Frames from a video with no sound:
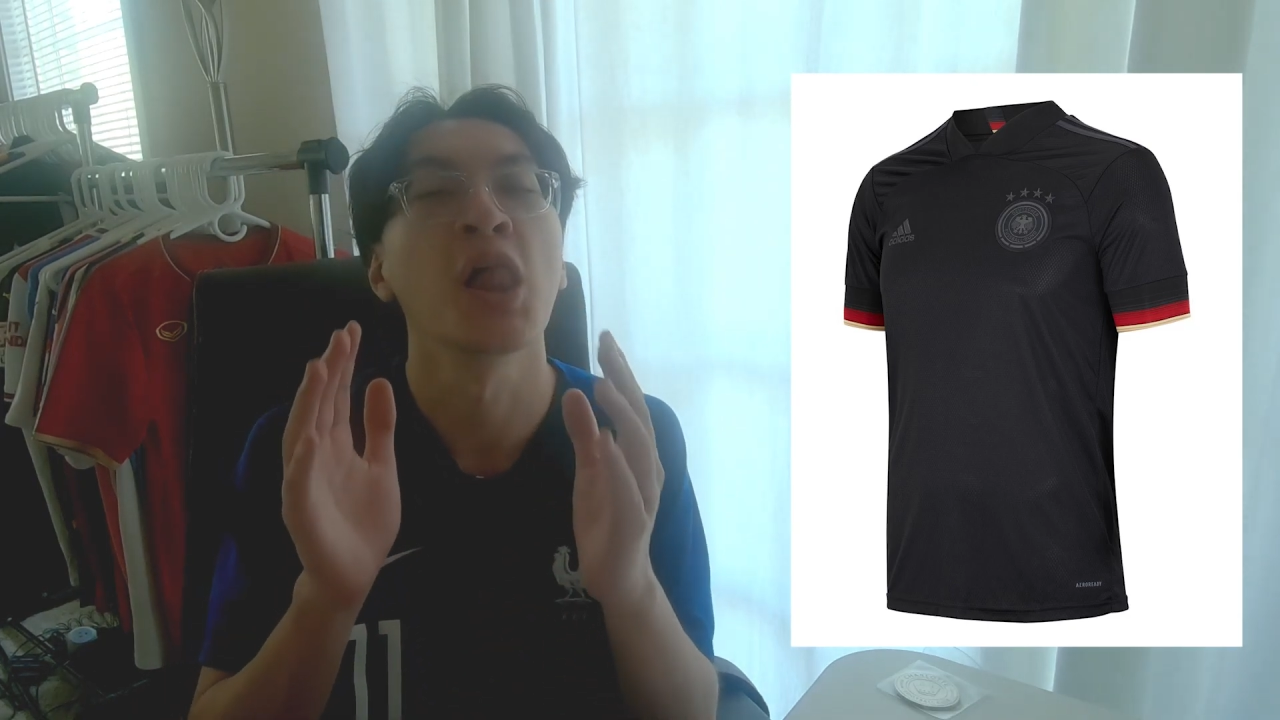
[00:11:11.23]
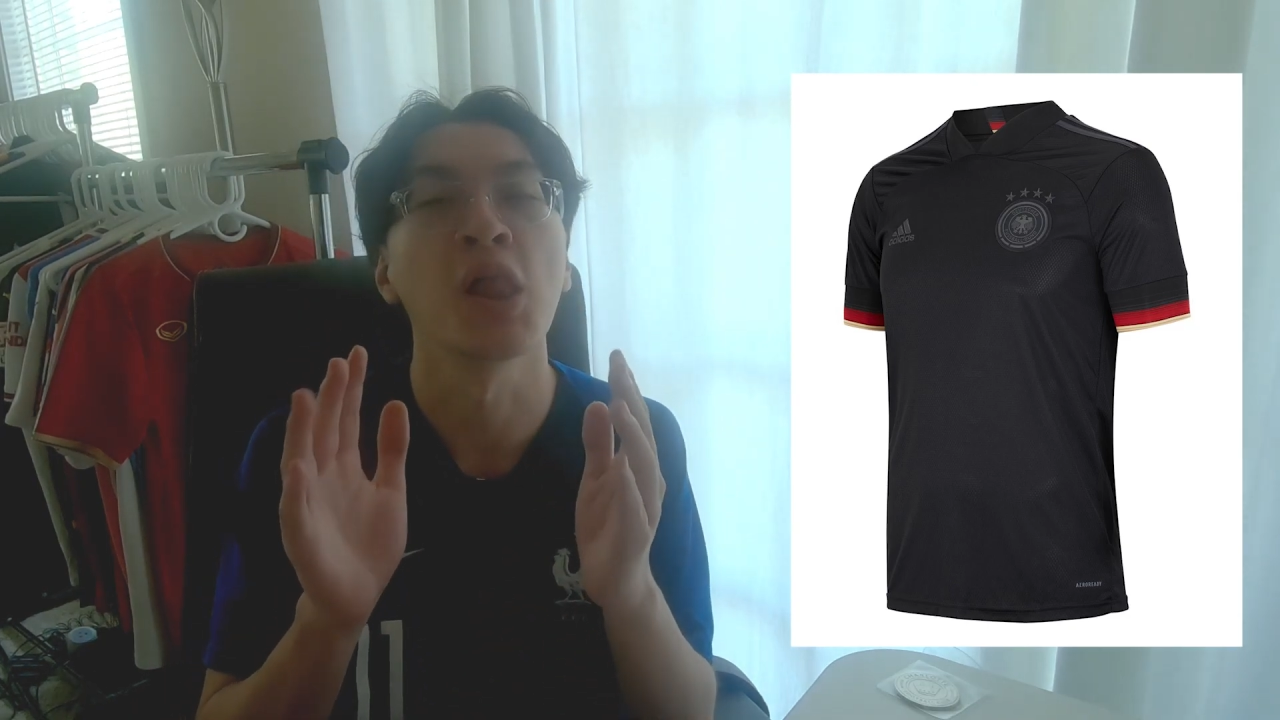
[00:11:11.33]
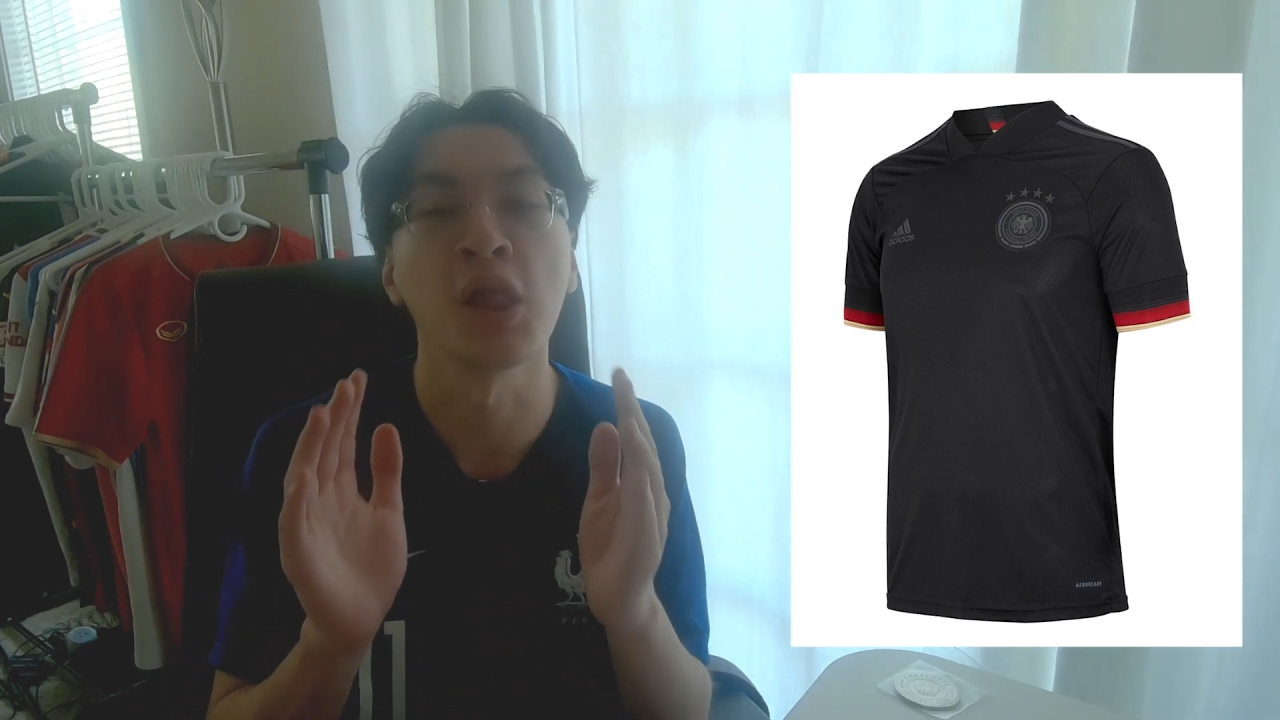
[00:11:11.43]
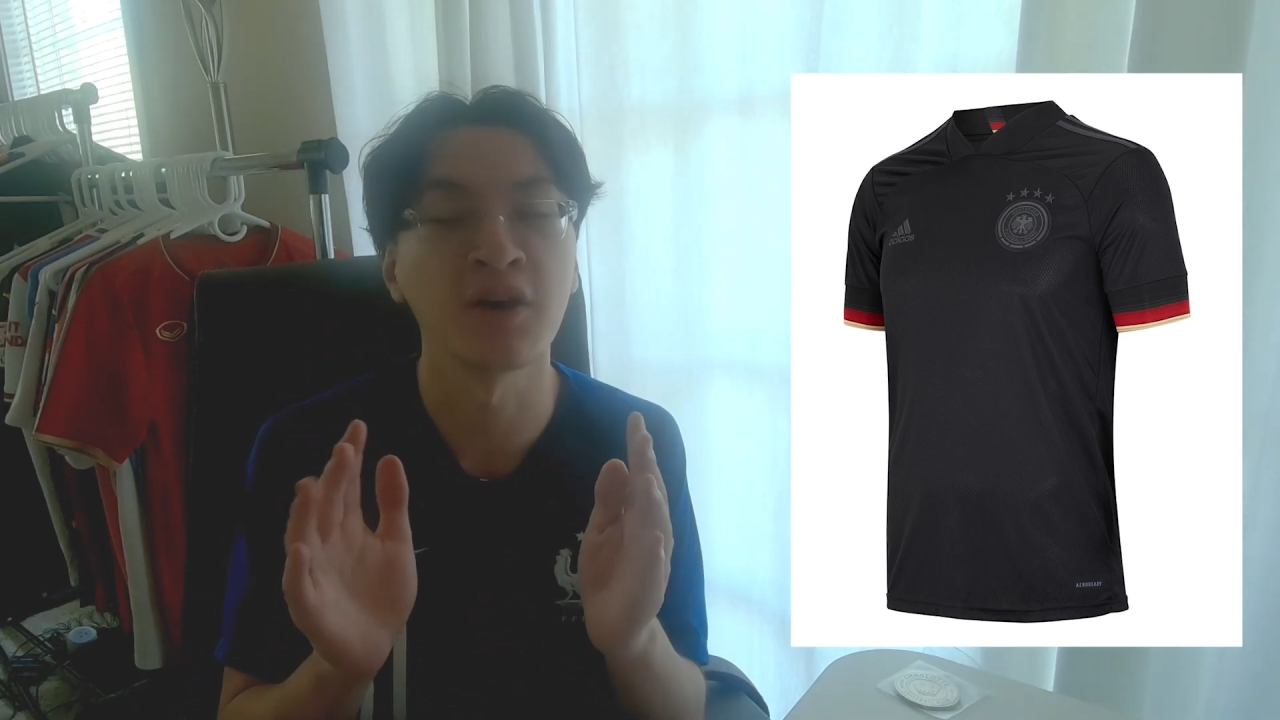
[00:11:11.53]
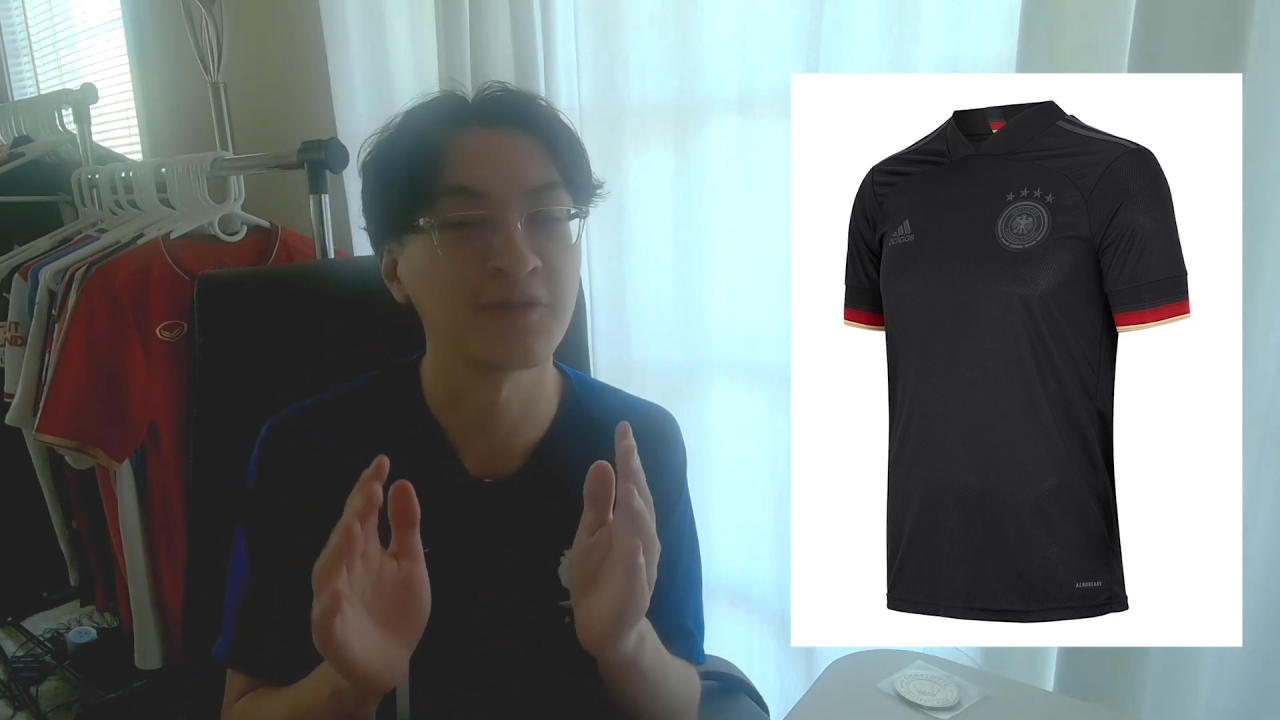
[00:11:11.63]

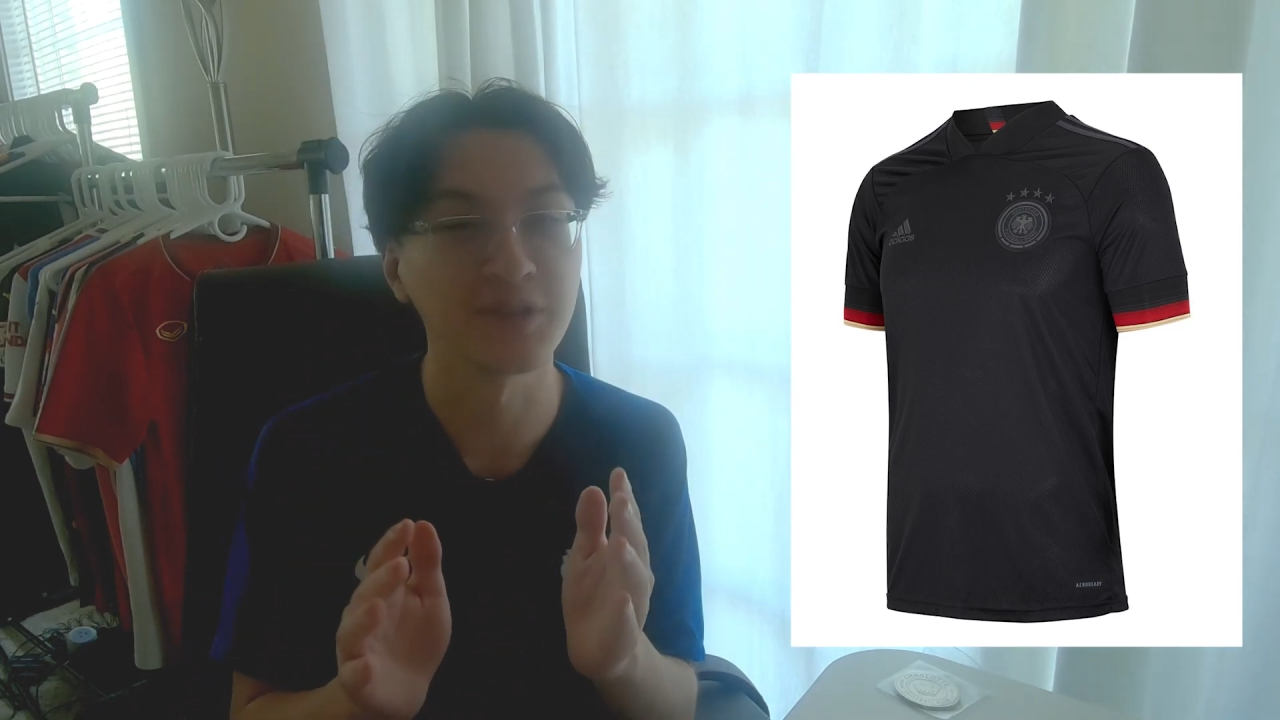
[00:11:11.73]
love